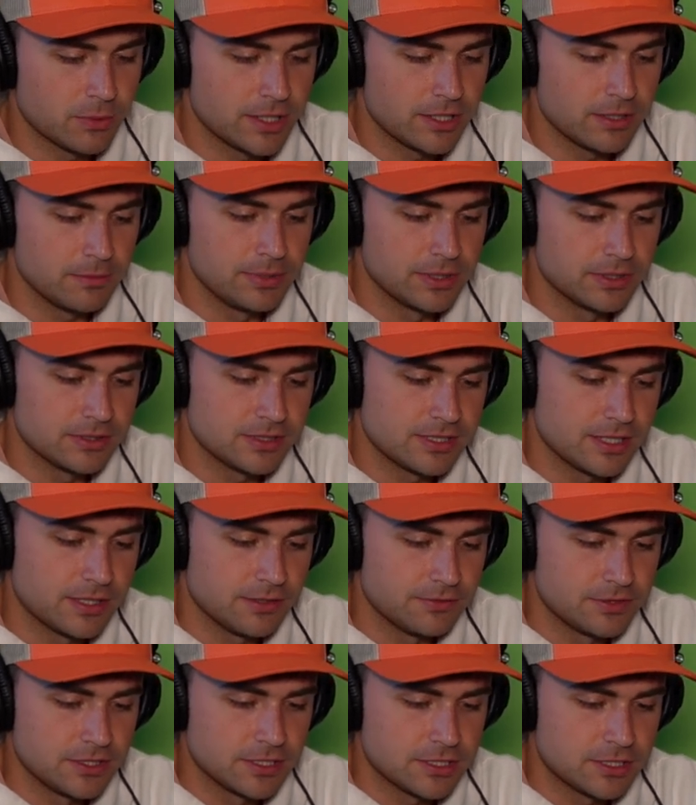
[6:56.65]
way to build
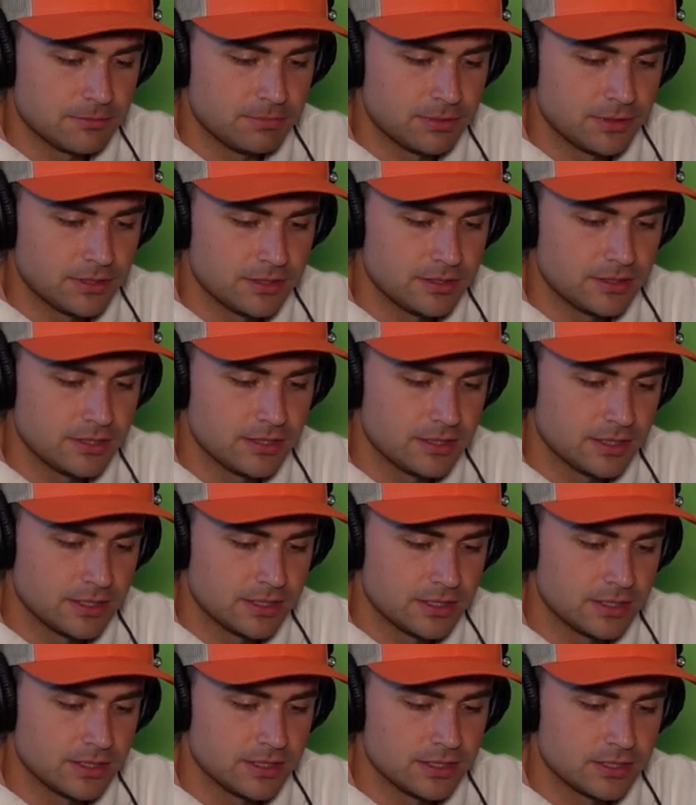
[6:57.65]
self discipline
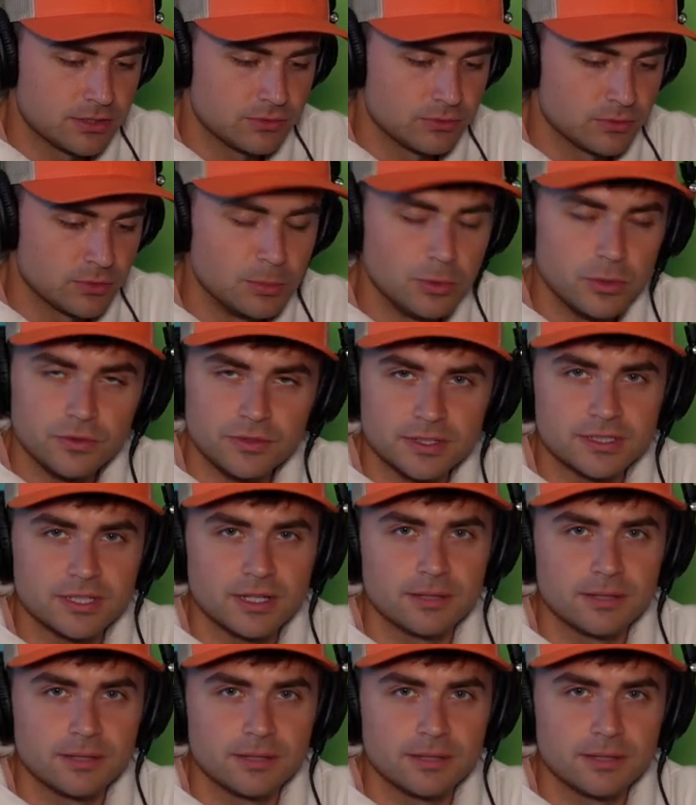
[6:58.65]
is removing